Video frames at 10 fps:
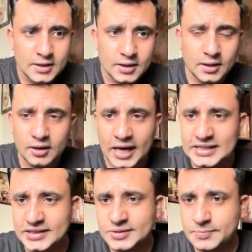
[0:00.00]

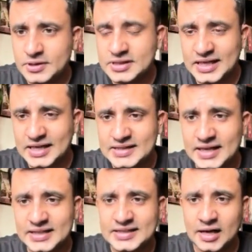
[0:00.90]
I'll just
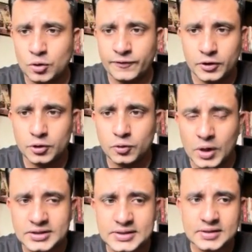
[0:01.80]
say these out for you
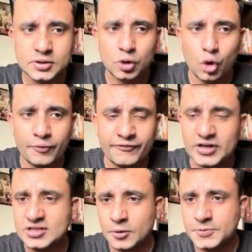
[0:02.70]
once. So
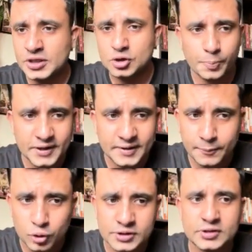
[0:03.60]
first option is open
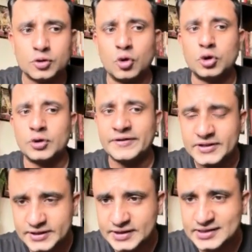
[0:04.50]
reports. You go to
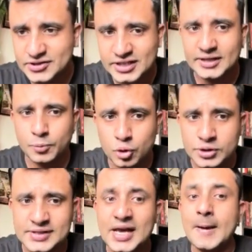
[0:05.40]
DV360
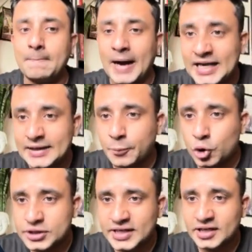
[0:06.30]
reports, my
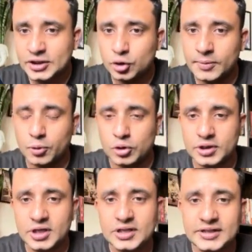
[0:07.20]
reports and a new report.
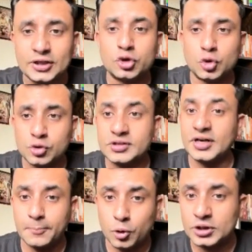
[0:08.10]
Then you choose the
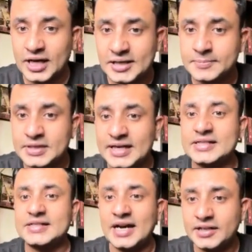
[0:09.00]
report type, select
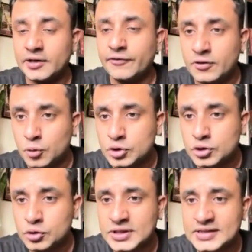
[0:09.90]
standard for most
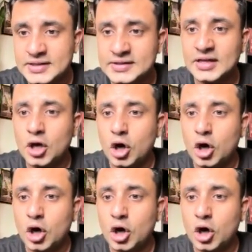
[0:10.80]
use cases.